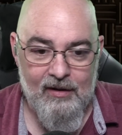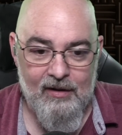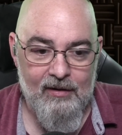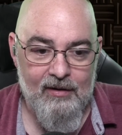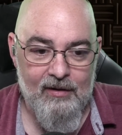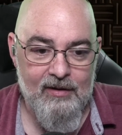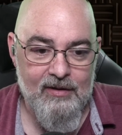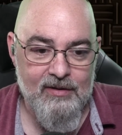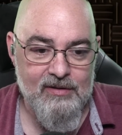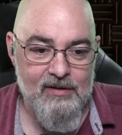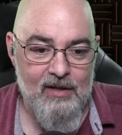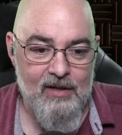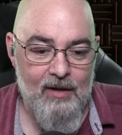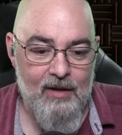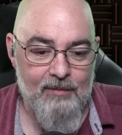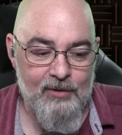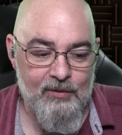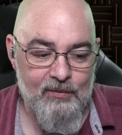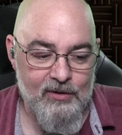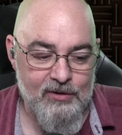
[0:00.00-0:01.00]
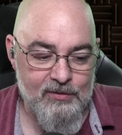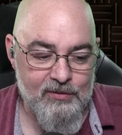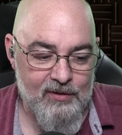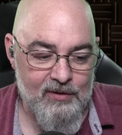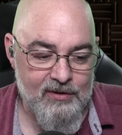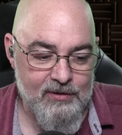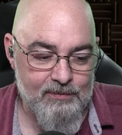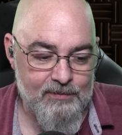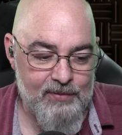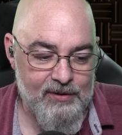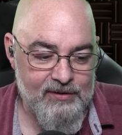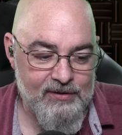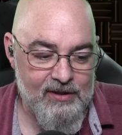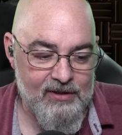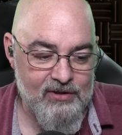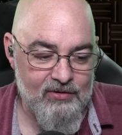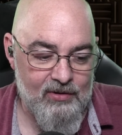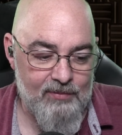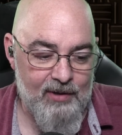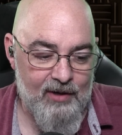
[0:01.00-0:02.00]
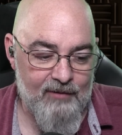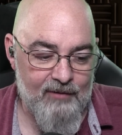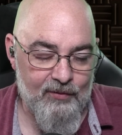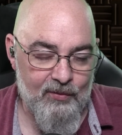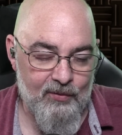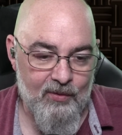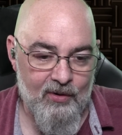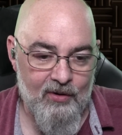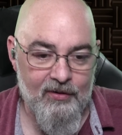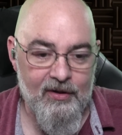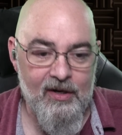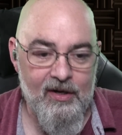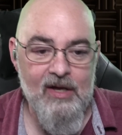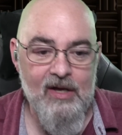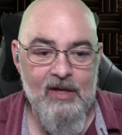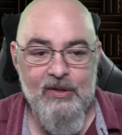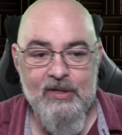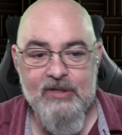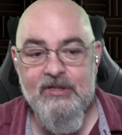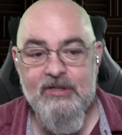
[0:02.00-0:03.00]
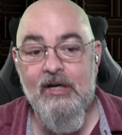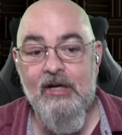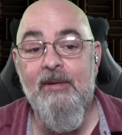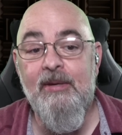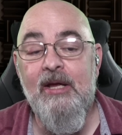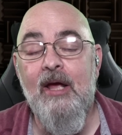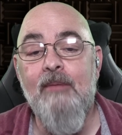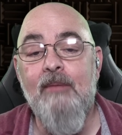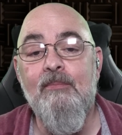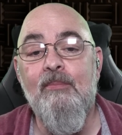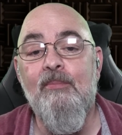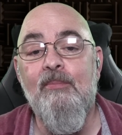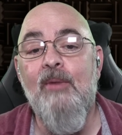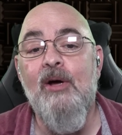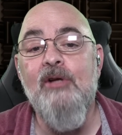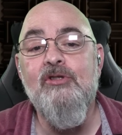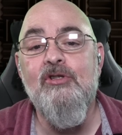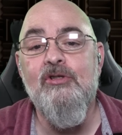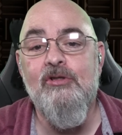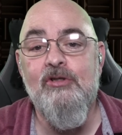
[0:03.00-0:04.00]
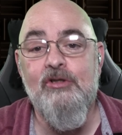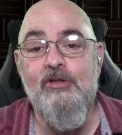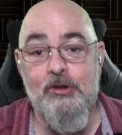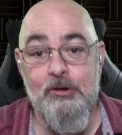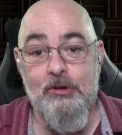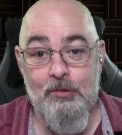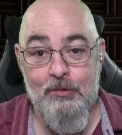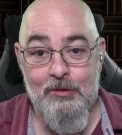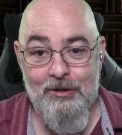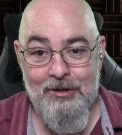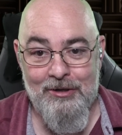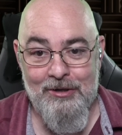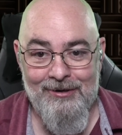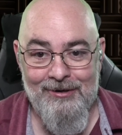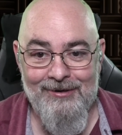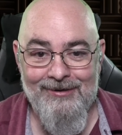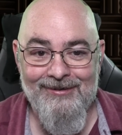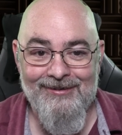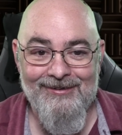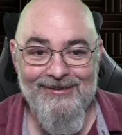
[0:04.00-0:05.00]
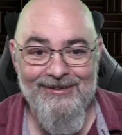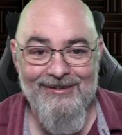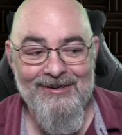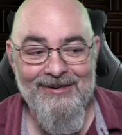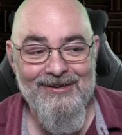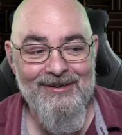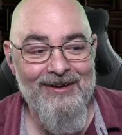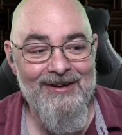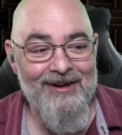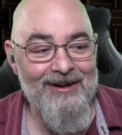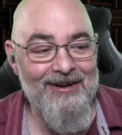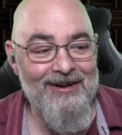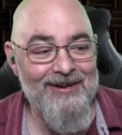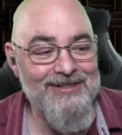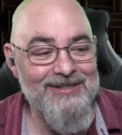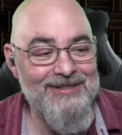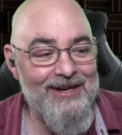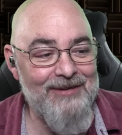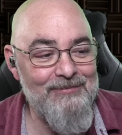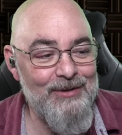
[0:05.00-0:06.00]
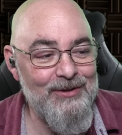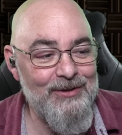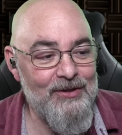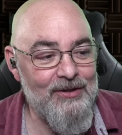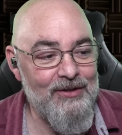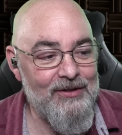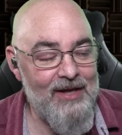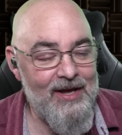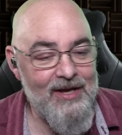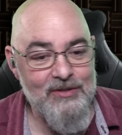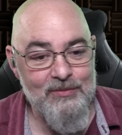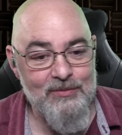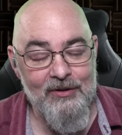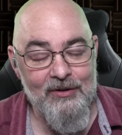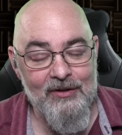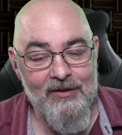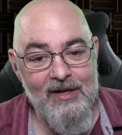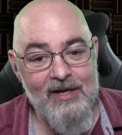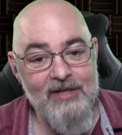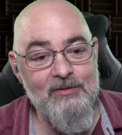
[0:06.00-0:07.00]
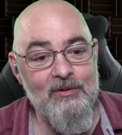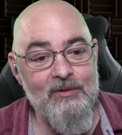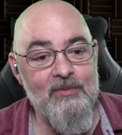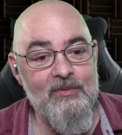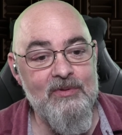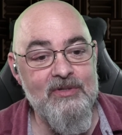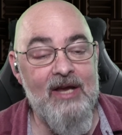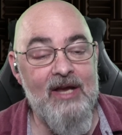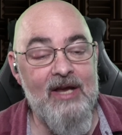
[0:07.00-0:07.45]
Islam and which one's potentially better for the world. This is going to be a much shorter segment than the last one. The last one was a